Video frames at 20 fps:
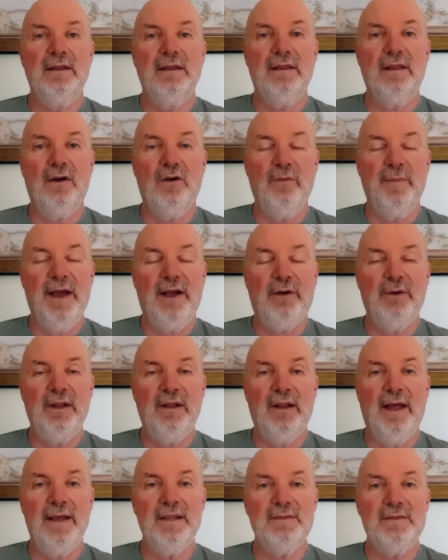the home equity
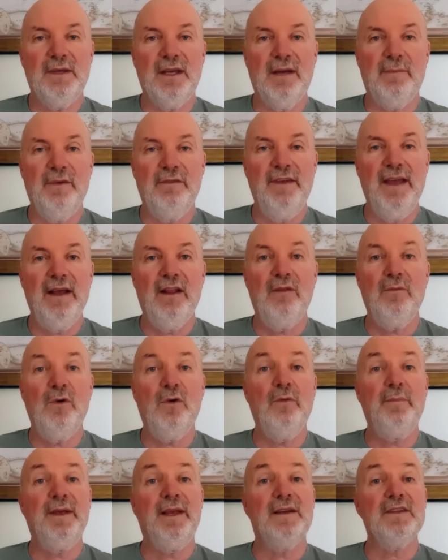lines become
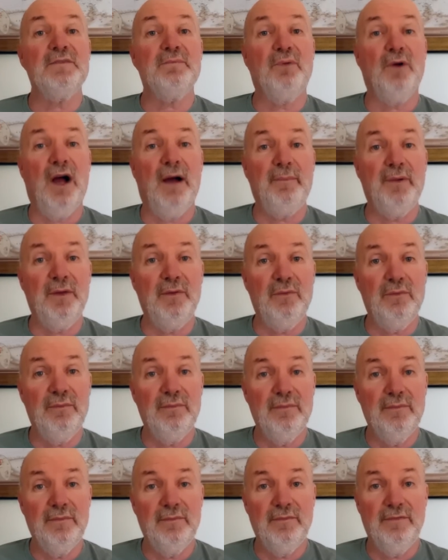available because property
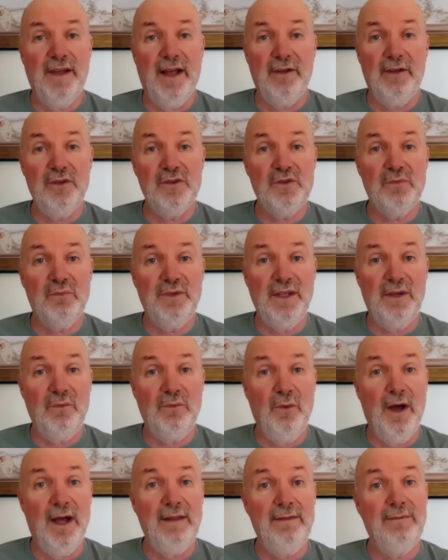values did
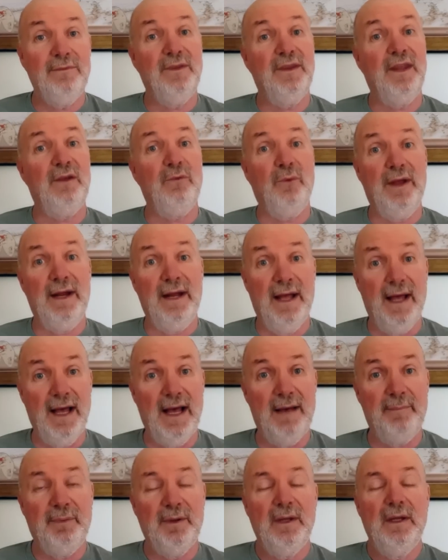what? They went
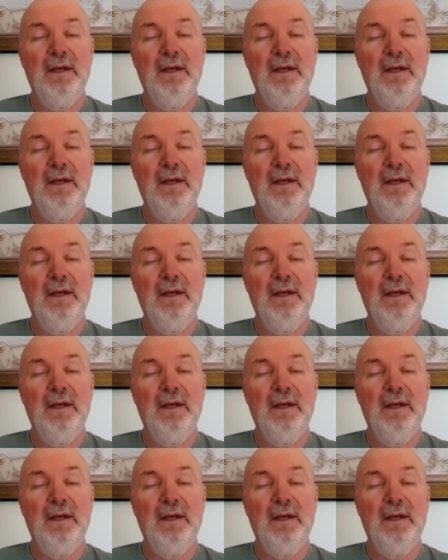up